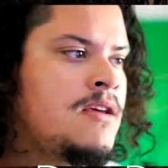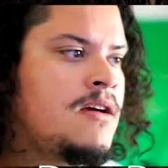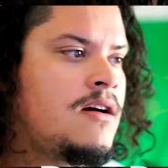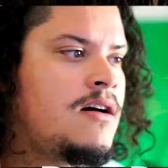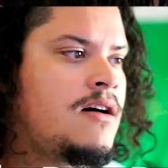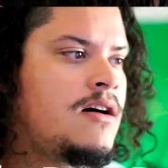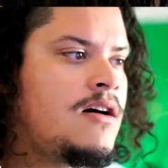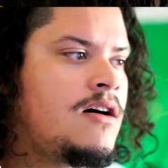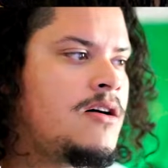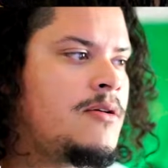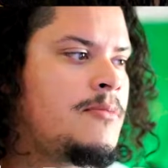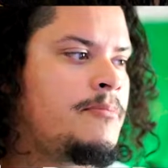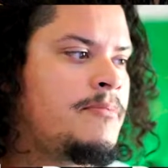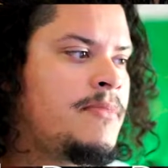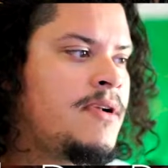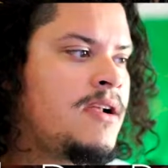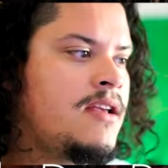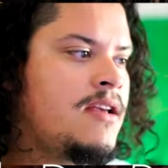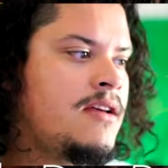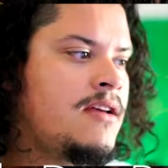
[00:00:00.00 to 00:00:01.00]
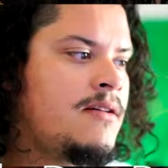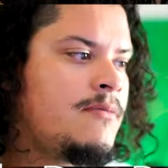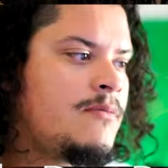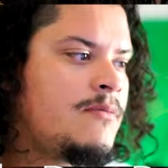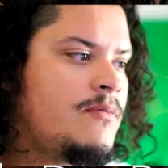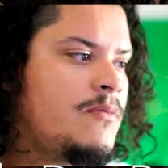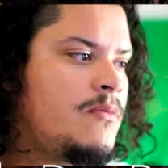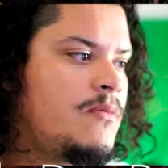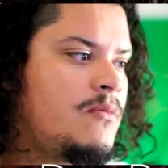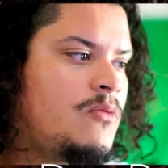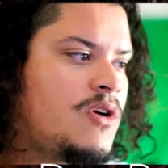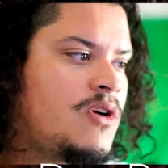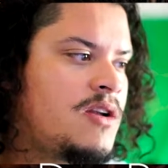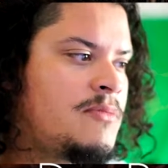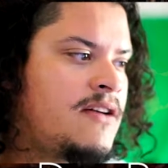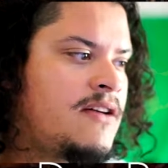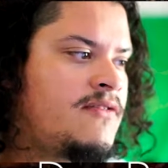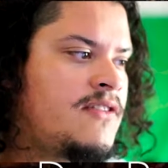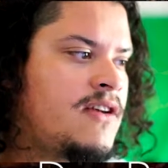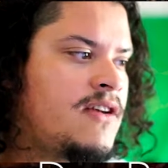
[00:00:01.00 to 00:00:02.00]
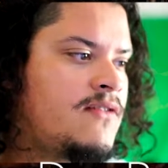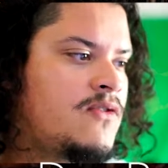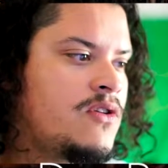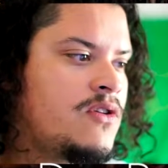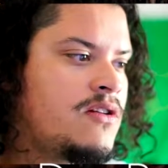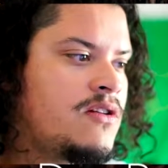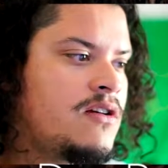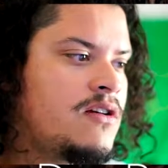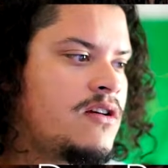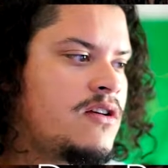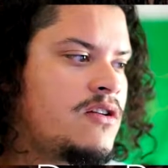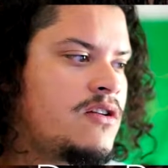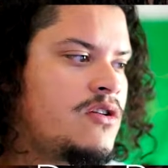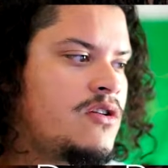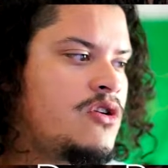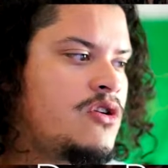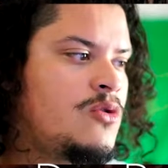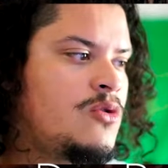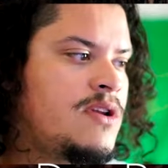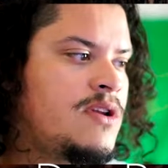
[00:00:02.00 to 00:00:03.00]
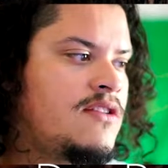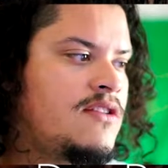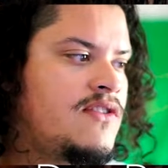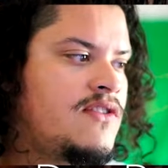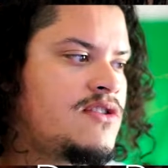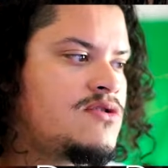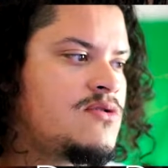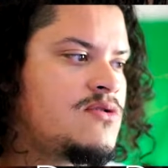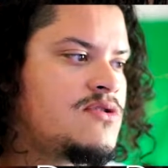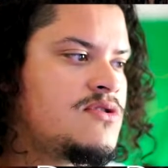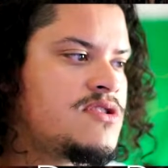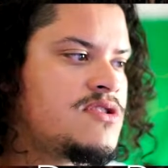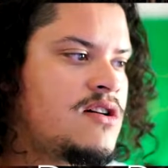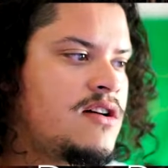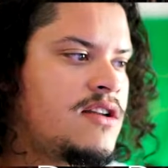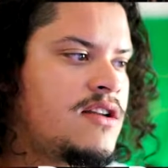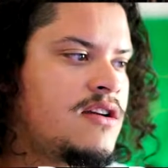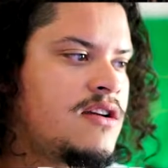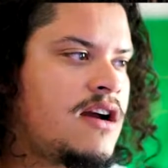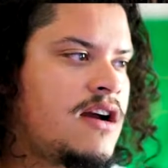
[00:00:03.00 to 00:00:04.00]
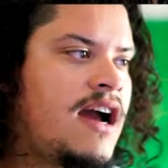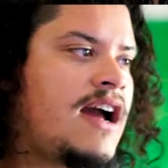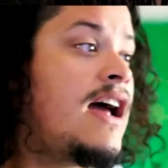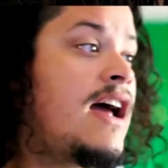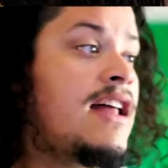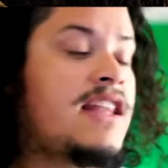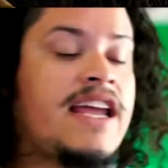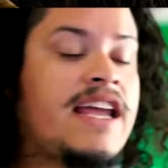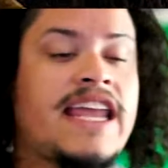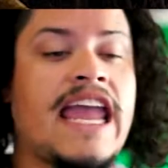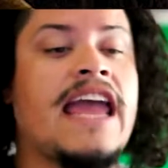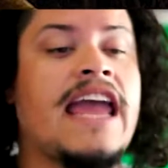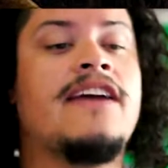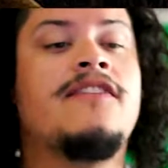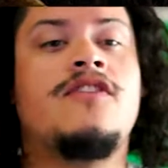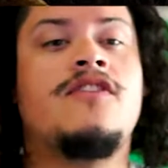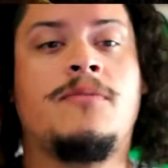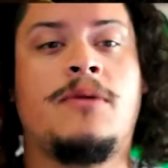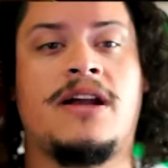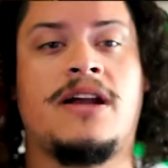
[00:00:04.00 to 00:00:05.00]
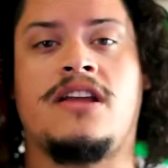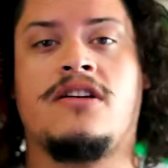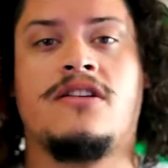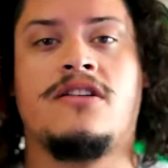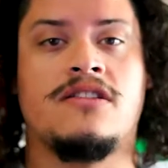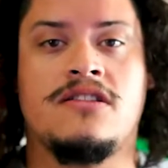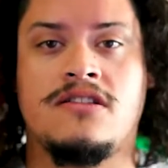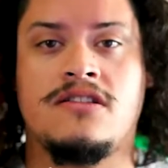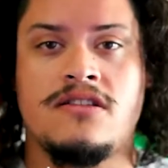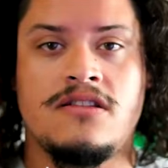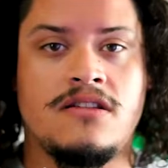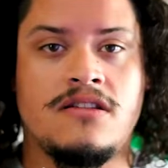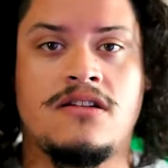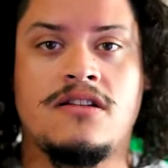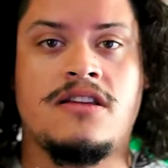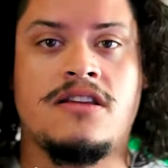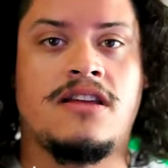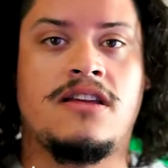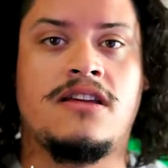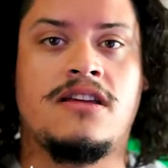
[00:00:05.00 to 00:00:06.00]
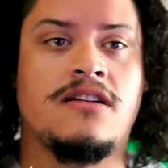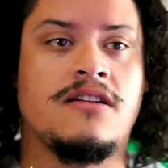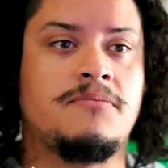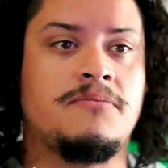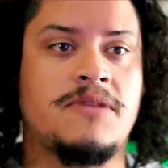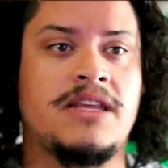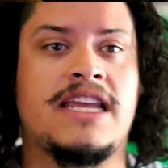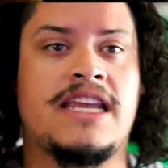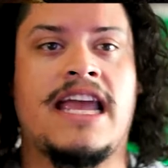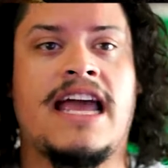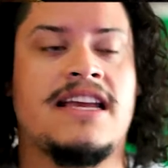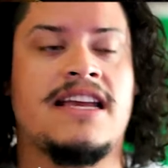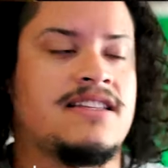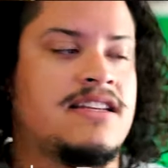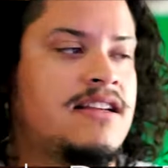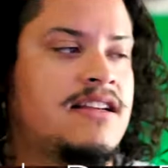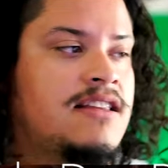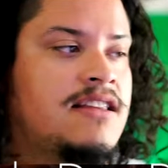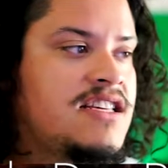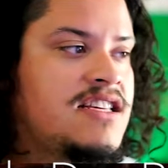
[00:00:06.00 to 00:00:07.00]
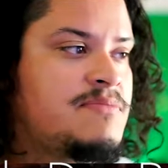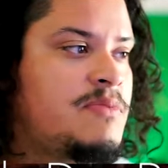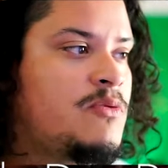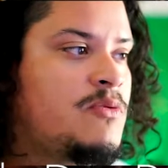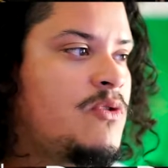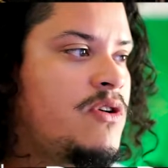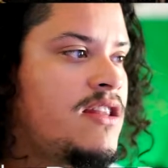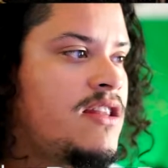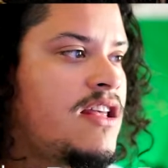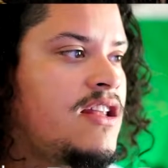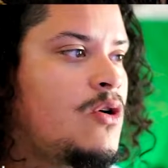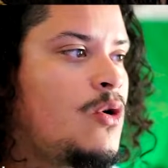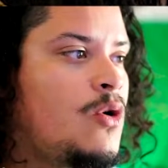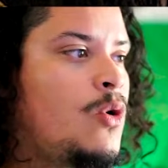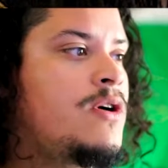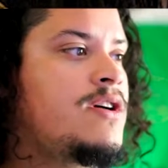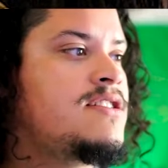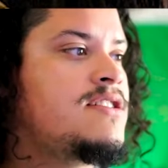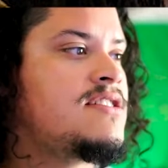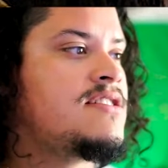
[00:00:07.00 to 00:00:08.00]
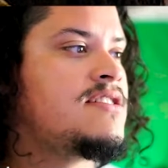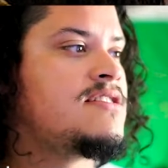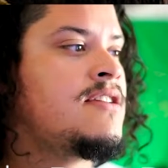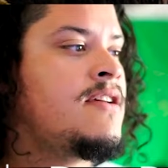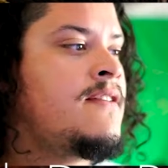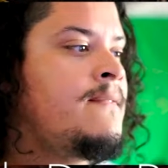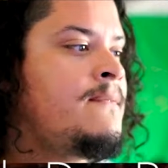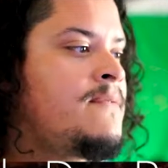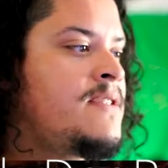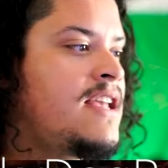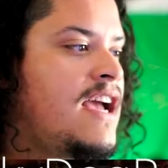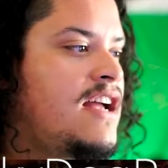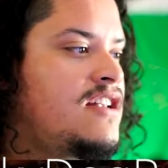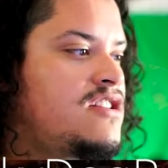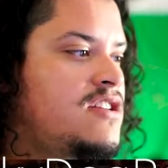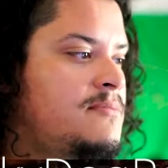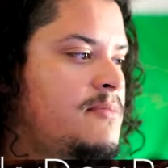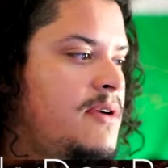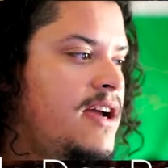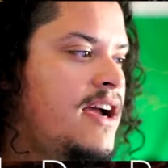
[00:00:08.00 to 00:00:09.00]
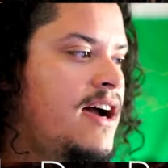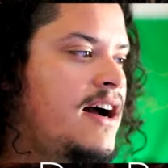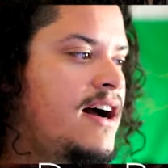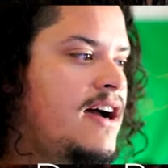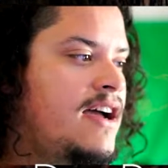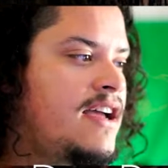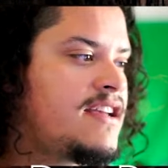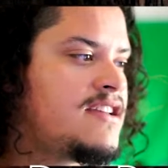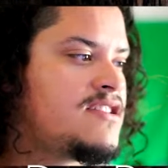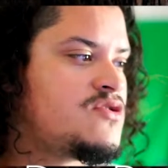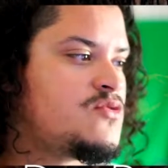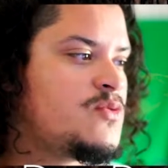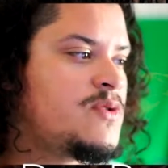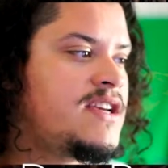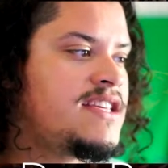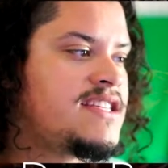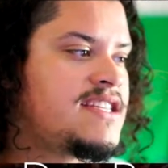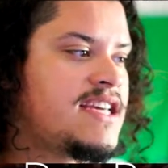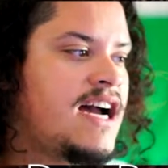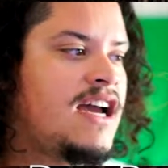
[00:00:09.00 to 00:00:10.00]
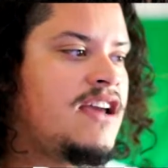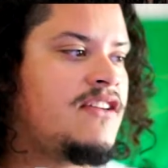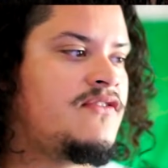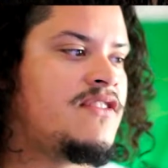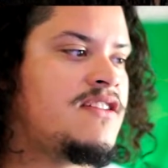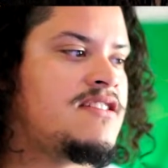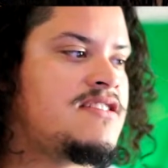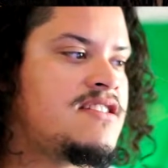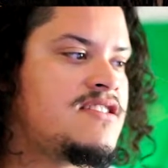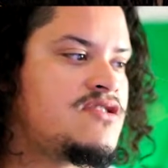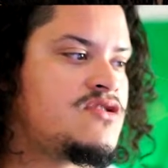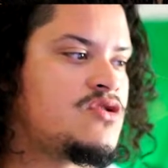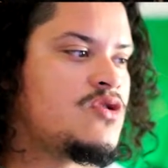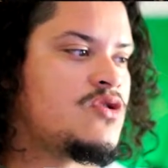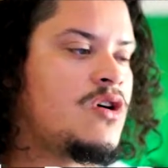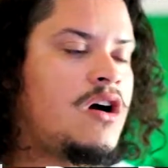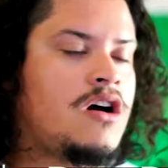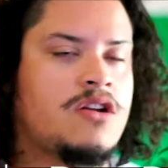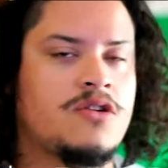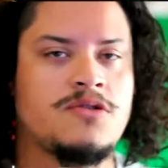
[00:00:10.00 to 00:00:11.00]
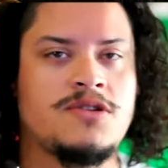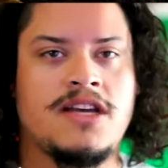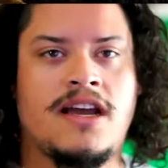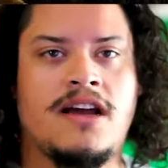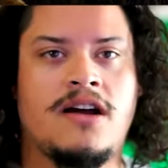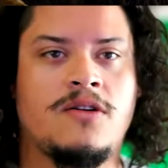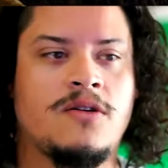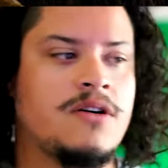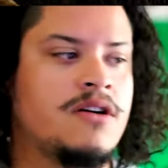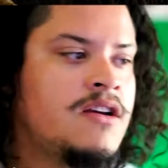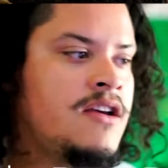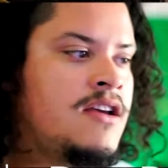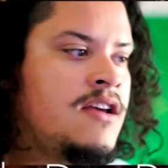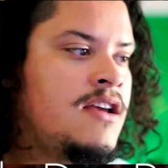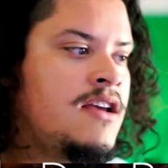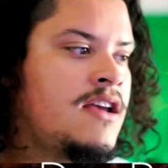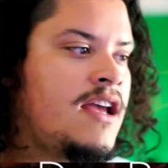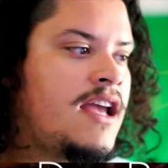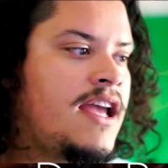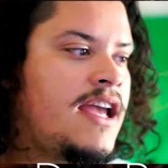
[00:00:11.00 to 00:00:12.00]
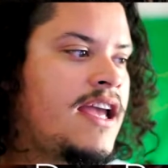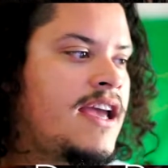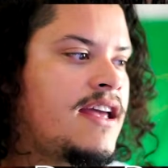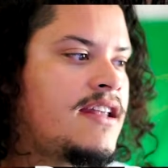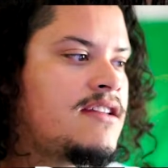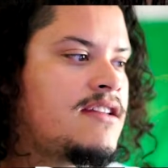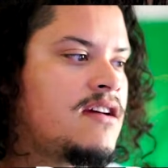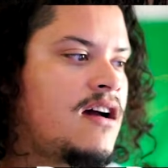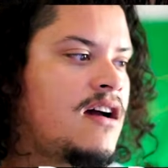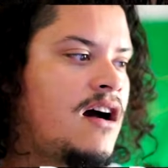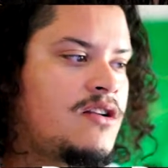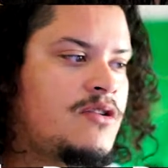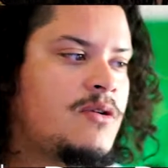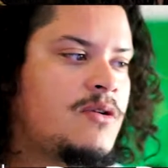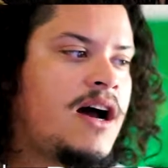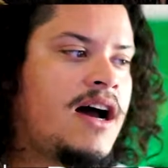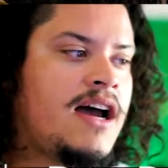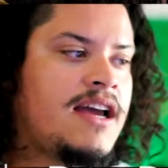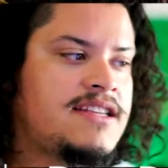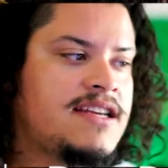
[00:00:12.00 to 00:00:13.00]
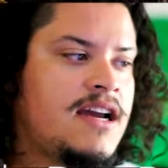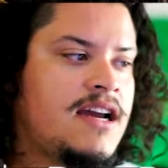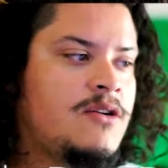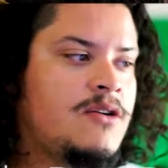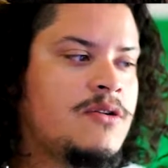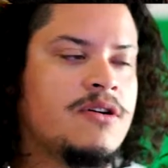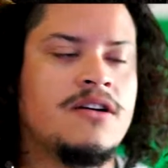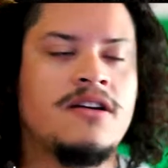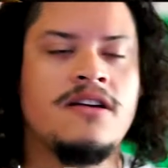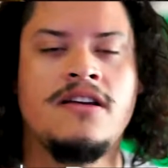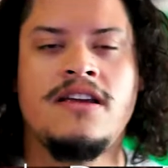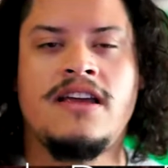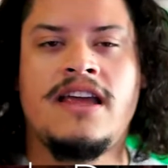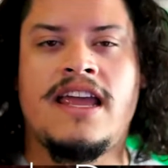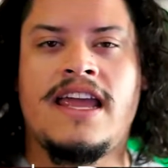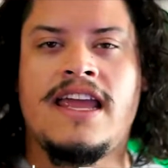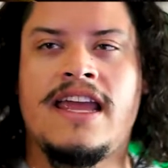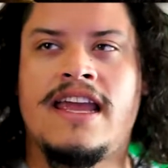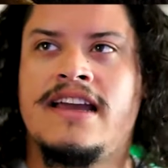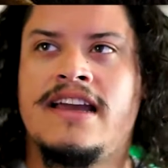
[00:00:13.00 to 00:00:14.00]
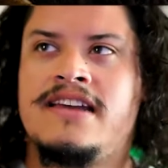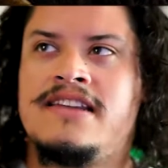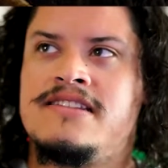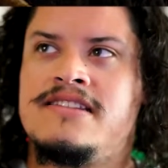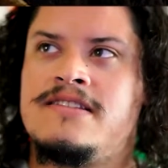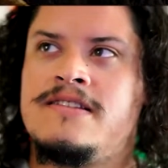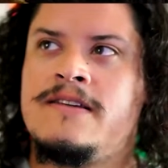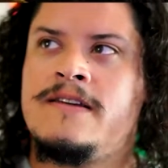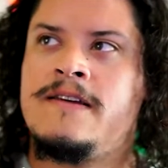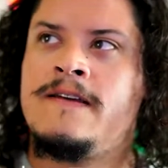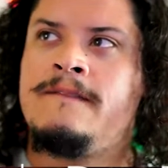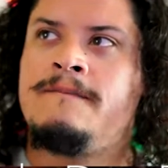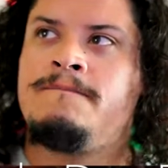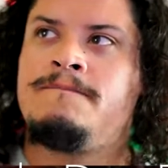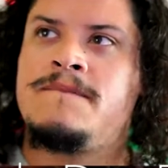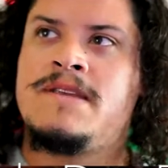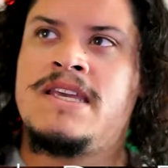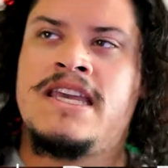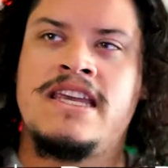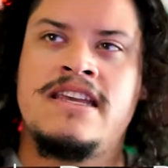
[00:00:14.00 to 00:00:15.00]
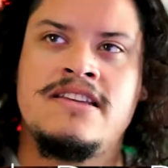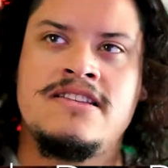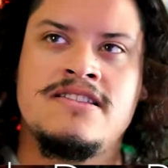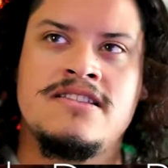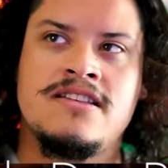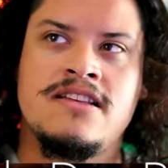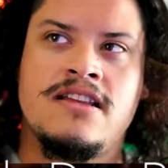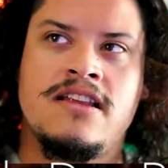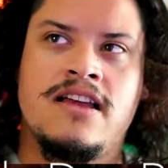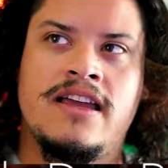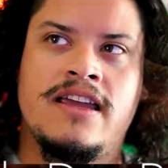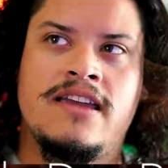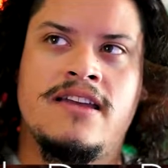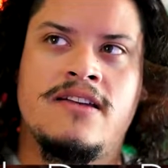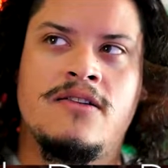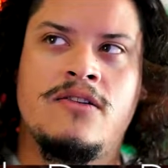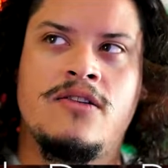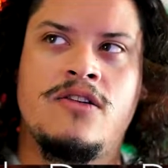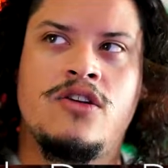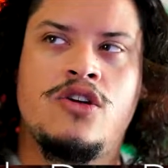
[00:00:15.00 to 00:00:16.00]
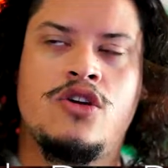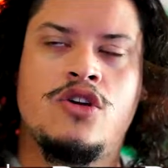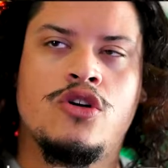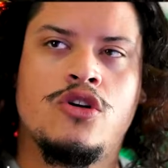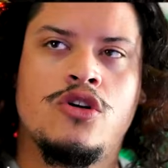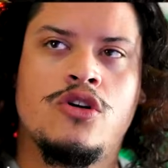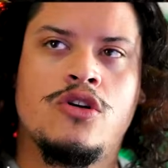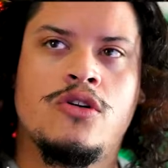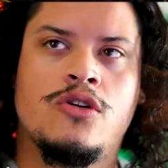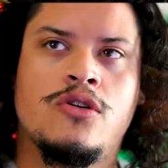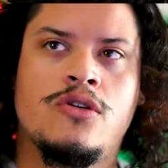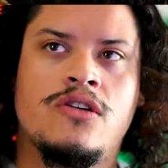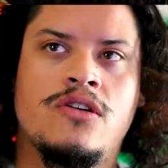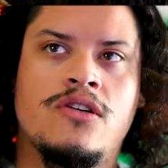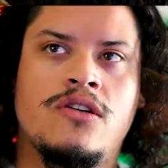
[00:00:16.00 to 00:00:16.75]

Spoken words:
One of my favorite new individuals on here. I like everybody on the casting list, but one that always is catching my eye is Reese Ifans as Sir Otto Tower and Otto Hightower, and he's like your